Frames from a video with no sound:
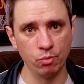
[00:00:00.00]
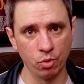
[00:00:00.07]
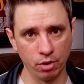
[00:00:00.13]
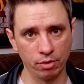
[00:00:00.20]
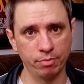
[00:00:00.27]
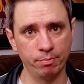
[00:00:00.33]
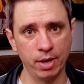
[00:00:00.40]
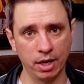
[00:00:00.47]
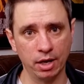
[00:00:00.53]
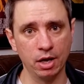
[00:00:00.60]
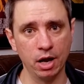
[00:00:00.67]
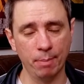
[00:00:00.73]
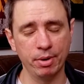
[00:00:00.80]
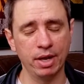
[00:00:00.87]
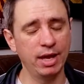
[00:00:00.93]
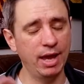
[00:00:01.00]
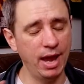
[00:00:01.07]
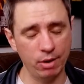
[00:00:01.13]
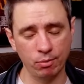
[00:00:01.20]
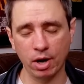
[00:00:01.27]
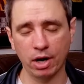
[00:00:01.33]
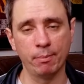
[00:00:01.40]
worth picking up.
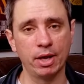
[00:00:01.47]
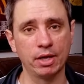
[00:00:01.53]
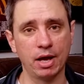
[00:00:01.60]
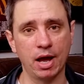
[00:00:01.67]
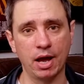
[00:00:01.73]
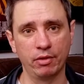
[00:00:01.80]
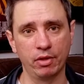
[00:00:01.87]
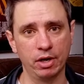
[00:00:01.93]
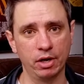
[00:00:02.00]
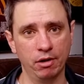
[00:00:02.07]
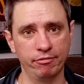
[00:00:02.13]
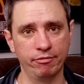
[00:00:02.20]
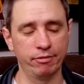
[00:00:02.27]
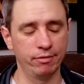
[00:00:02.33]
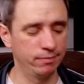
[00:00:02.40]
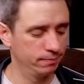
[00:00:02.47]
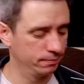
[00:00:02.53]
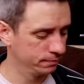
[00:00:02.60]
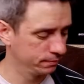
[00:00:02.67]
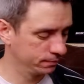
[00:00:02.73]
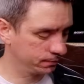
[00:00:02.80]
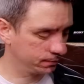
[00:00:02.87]
Can't recommend it highly enough.
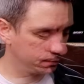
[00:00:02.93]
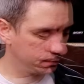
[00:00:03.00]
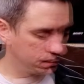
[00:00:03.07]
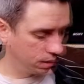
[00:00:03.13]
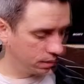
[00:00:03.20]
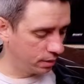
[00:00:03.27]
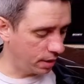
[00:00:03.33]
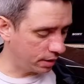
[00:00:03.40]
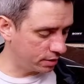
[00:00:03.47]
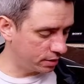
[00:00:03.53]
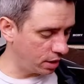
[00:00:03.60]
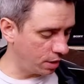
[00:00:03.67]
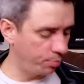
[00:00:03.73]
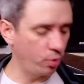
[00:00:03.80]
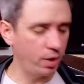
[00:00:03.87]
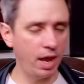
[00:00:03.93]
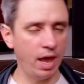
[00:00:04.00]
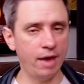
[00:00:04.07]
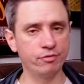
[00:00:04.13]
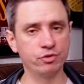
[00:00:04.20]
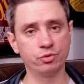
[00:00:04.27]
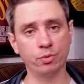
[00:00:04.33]
Next up, we
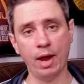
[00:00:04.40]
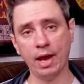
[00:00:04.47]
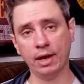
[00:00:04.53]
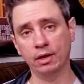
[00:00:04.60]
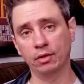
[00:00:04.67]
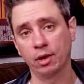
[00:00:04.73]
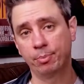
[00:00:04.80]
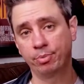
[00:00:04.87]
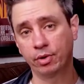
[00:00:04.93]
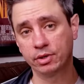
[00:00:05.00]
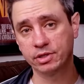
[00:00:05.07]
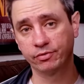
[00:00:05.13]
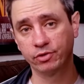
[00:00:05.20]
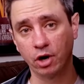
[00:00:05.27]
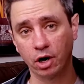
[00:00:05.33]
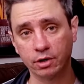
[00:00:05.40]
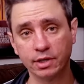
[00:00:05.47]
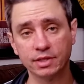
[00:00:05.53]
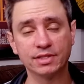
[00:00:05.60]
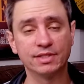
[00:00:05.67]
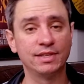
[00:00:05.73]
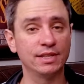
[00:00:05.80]
have Dracula, Prince of
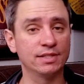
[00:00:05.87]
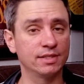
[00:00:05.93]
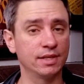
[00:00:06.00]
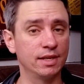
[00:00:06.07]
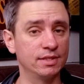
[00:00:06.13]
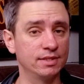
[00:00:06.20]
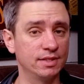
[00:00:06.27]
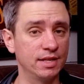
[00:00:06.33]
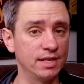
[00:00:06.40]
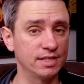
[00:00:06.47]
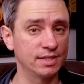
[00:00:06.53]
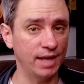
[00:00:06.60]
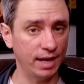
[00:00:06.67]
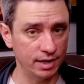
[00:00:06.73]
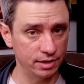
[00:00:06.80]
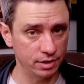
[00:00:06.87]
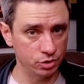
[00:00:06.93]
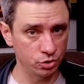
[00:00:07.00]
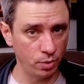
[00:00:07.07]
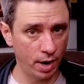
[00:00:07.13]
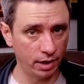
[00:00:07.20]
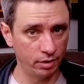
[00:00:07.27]
Darkness. This is the second
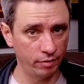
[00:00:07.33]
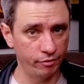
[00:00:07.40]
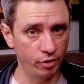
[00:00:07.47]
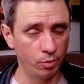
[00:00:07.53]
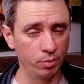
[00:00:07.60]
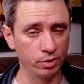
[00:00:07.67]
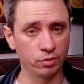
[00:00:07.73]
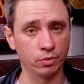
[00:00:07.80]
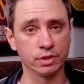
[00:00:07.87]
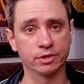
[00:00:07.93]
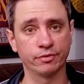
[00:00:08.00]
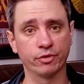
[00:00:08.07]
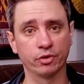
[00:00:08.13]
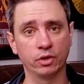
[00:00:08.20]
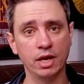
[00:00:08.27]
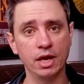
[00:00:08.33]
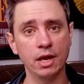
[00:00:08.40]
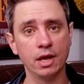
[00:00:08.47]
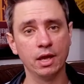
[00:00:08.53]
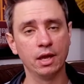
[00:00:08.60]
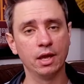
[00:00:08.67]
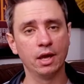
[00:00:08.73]
Dracula film with Christopher
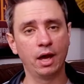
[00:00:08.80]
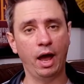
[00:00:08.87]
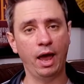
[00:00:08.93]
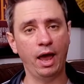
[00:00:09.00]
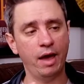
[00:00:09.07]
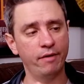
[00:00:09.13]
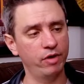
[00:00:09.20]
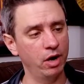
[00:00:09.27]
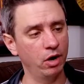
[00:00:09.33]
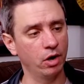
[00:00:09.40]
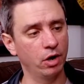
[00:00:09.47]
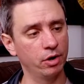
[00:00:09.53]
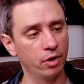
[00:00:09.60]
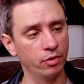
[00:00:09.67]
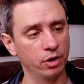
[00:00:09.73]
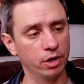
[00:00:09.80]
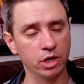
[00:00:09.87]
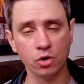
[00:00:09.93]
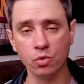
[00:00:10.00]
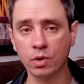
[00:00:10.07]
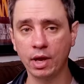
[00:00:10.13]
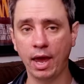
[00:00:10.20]
Lee. I have here another
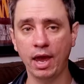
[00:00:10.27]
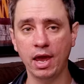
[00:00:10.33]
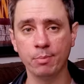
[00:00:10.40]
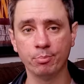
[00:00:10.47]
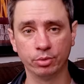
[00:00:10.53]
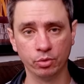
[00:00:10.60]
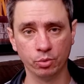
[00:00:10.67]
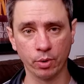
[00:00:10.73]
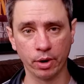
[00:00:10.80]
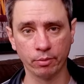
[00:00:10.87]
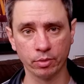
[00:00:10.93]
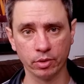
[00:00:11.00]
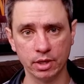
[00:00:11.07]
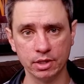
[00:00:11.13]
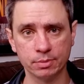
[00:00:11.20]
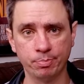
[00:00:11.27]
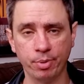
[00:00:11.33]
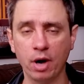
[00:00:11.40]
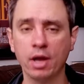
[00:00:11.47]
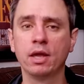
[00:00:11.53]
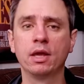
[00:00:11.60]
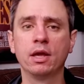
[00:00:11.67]
UK Blu-ray release,
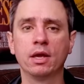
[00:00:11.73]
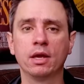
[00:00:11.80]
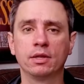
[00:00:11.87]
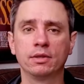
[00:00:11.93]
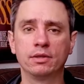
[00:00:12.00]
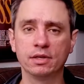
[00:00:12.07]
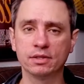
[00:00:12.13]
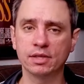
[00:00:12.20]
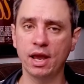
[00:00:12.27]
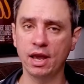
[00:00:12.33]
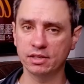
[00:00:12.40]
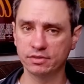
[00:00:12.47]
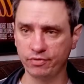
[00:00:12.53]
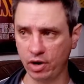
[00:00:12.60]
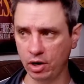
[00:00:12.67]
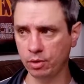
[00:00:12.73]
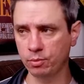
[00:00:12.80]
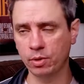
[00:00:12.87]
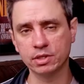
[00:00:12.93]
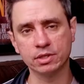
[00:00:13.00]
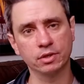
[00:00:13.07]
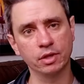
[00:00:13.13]
but this has very
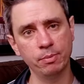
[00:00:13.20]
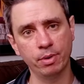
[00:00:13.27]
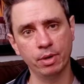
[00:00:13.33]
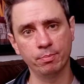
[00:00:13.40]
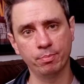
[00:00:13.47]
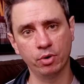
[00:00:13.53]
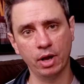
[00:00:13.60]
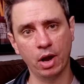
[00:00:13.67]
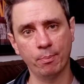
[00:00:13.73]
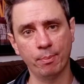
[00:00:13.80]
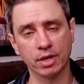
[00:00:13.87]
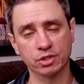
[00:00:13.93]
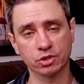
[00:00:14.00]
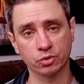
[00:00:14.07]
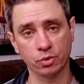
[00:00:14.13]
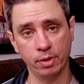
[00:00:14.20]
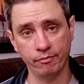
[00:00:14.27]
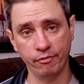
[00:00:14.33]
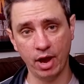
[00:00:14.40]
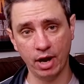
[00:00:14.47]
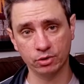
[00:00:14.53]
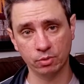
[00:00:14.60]
recently been put out by
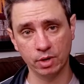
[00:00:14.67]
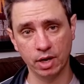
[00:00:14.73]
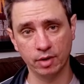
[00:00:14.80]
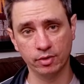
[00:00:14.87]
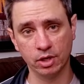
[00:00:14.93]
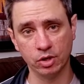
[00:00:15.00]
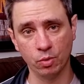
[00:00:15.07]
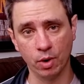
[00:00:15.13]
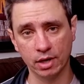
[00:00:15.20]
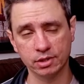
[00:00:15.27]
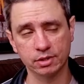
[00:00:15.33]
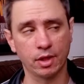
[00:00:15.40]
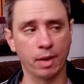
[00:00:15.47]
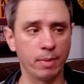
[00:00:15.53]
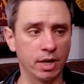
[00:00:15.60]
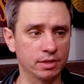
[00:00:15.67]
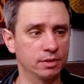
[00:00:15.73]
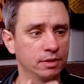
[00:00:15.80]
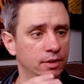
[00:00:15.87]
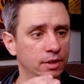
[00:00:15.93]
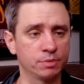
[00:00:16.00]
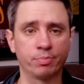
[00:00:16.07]
Scream Factory in the US, so that
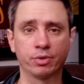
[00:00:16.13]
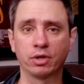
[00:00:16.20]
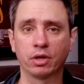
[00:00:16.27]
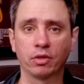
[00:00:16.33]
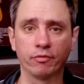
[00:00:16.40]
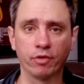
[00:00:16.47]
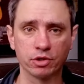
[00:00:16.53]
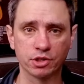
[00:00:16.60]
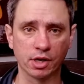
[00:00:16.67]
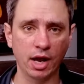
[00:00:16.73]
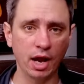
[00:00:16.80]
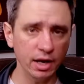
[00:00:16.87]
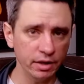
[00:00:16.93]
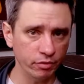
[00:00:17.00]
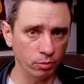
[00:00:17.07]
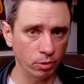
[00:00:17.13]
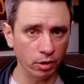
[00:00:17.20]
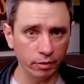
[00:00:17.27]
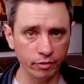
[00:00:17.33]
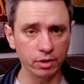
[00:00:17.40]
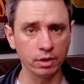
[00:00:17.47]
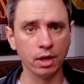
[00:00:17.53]
makes this particular version kind of
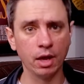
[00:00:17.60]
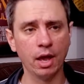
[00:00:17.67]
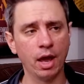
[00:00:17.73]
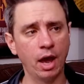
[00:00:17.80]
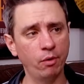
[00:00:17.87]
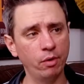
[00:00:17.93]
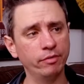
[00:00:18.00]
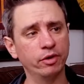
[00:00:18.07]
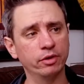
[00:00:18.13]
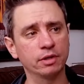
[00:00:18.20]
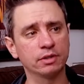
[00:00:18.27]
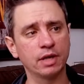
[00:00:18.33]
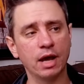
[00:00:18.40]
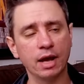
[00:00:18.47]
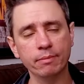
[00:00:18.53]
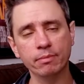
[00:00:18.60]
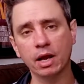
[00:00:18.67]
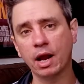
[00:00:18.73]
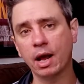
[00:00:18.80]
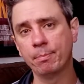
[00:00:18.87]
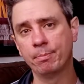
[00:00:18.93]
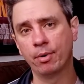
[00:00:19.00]
irrelevant. However, at the time
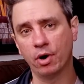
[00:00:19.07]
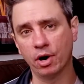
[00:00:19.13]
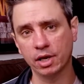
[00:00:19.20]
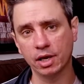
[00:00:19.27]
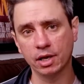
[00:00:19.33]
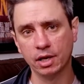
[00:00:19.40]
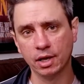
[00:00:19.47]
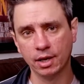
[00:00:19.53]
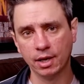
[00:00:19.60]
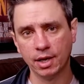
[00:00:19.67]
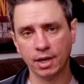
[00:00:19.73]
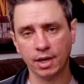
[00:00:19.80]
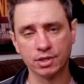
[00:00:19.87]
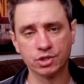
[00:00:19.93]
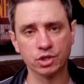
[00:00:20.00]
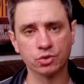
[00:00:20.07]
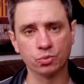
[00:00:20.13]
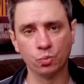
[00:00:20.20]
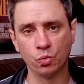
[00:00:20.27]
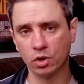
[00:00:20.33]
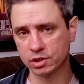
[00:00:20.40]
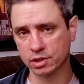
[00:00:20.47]
that I bought it, it just
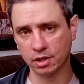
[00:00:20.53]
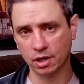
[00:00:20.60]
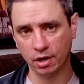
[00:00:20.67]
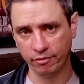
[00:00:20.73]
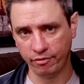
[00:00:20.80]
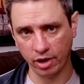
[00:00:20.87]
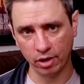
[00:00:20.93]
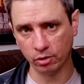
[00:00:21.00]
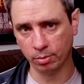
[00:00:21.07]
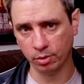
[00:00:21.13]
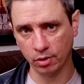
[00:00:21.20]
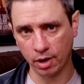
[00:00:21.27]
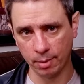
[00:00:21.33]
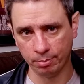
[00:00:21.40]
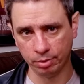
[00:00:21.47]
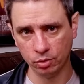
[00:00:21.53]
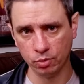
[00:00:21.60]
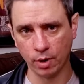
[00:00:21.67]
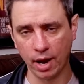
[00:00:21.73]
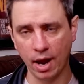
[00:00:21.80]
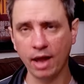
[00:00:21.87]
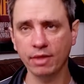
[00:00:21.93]
wasn't available on
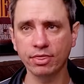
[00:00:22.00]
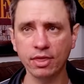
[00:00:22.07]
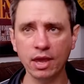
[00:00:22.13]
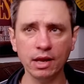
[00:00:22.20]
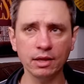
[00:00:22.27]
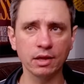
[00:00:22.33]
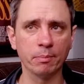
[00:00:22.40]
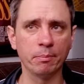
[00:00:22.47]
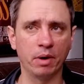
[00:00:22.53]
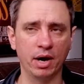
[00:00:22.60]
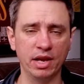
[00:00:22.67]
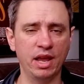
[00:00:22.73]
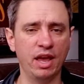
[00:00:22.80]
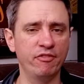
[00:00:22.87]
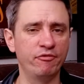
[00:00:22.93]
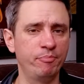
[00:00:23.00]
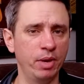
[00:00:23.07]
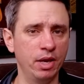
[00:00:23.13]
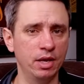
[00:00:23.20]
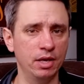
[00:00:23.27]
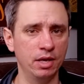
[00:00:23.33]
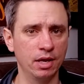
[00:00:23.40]
Blu-ray. I think there might have
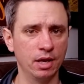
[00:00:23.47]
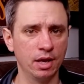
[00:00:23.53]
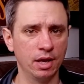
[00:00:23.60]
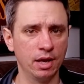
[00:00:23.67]
been